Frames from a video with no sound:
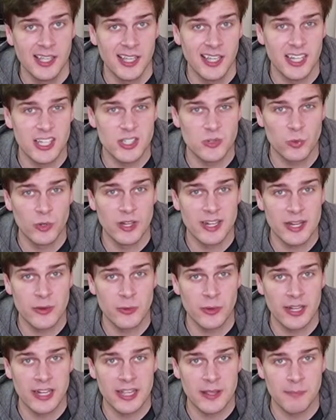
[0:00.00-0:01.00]
is really,
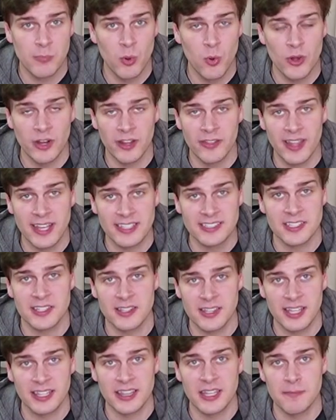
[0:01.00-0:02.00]
really important, and that's the
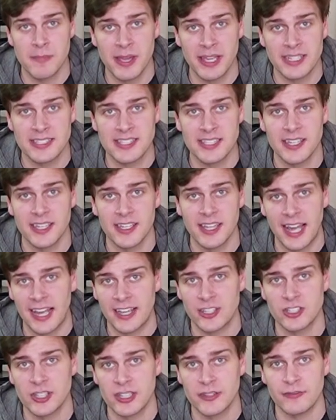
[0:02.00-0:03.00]
thing that makes it
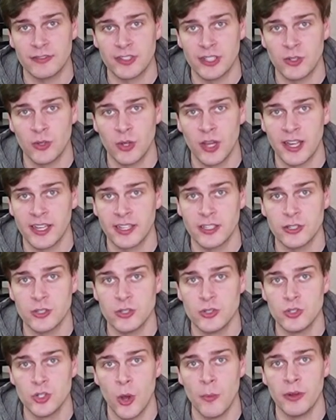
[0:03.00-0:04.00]
actually feel like a
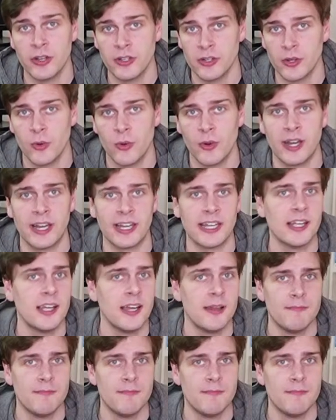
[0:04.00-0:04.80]
dominant or a